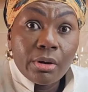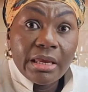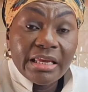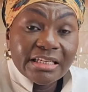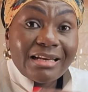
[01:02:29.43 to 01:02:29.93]

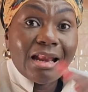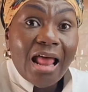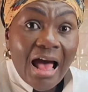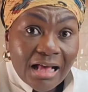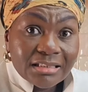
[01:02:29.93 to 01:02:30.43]
in the
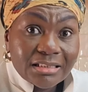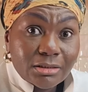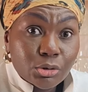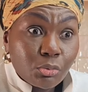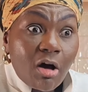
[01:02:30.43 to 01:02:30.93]
last
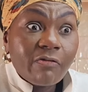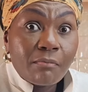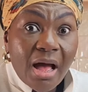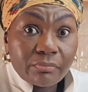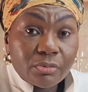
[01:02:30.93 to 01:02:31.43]
12
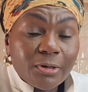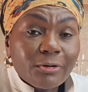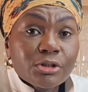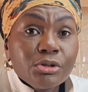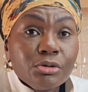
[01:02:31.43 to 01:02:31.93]
months,
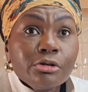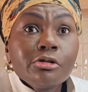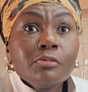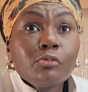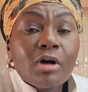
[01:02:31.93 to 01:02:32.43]
because
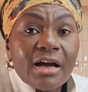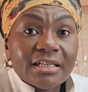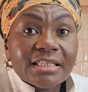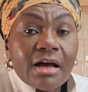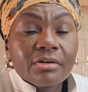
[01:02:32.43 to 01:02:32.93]
YouTube
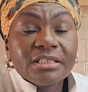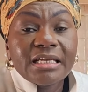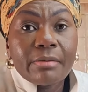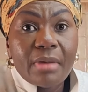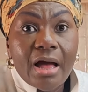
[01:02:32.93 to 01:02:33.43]
works out
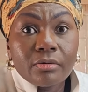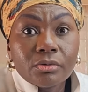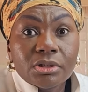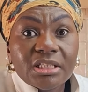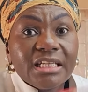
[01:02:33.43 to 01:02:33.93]
the
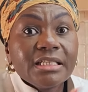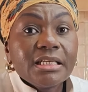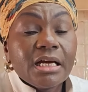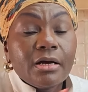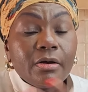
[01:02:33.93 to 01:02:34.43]
amount
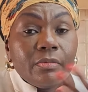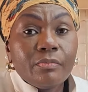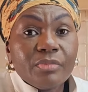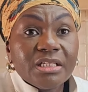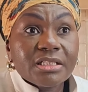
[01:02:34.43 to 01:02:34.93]
in
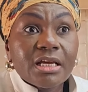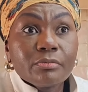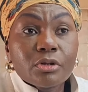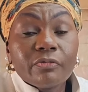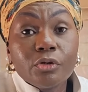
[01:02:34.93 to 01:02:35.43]

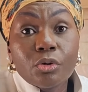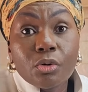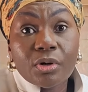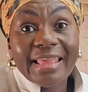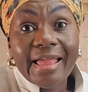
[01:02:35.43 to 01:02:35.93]
terms of
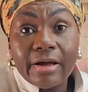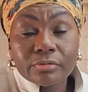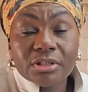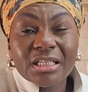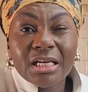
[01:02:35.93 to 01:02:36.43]
your
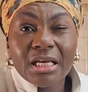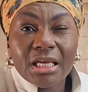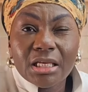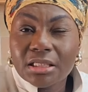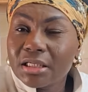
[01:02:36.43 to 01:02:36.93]
count
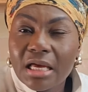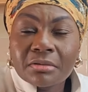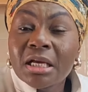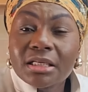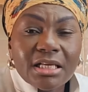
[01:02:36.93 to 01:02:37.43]
in the
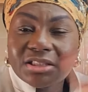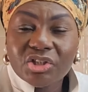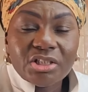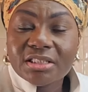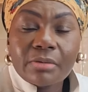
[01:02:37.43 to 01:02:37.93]
there's
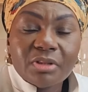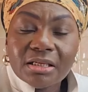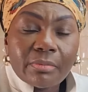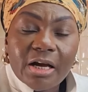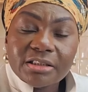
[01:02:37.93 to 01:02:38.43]
just
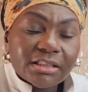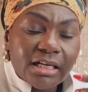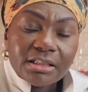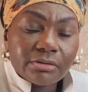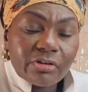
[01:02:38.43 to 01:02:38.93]
something about it
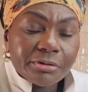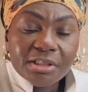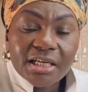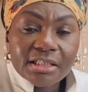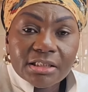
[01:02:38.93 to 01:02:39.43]
that is very
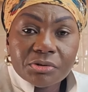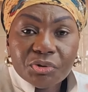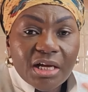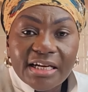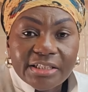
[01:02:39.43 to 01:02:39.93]
technical
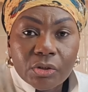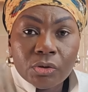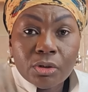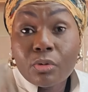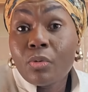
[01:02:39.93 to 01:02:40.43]
that I
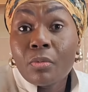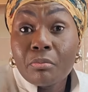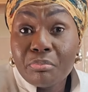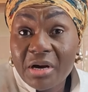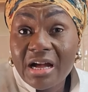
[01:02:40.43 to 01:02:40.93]
don't know.
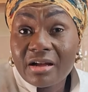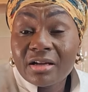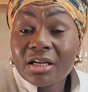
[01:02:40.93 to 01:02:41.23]
But